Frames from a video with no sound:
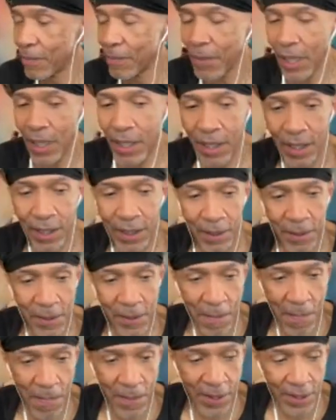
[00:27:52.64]
Uh,
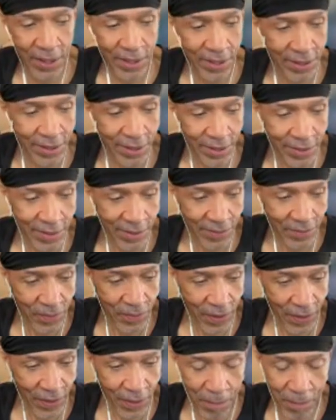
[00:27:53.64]
uh,
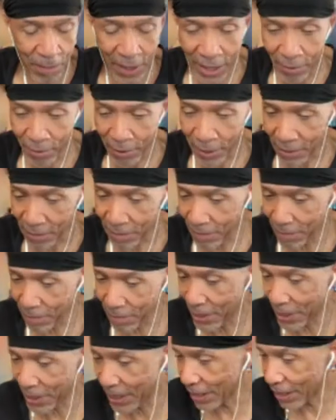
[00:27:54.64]
Myrick,
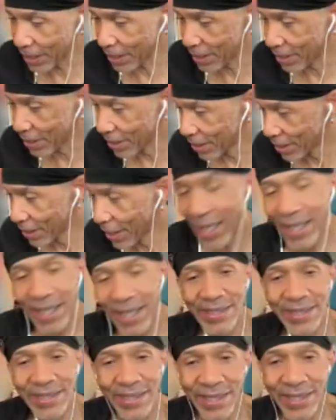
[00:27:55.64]
Pinnick,
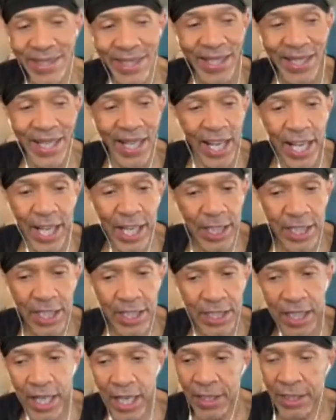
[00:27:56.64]
Hansen, and
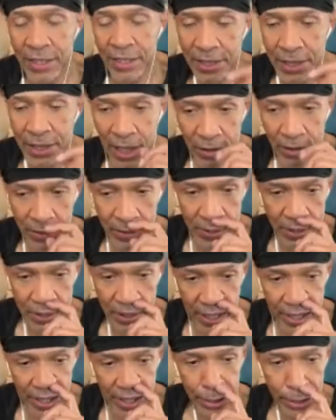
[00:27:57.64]
it kind of sounds
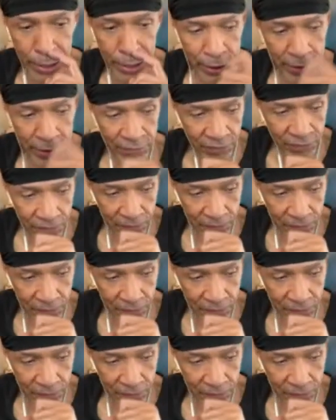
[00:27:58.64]
like if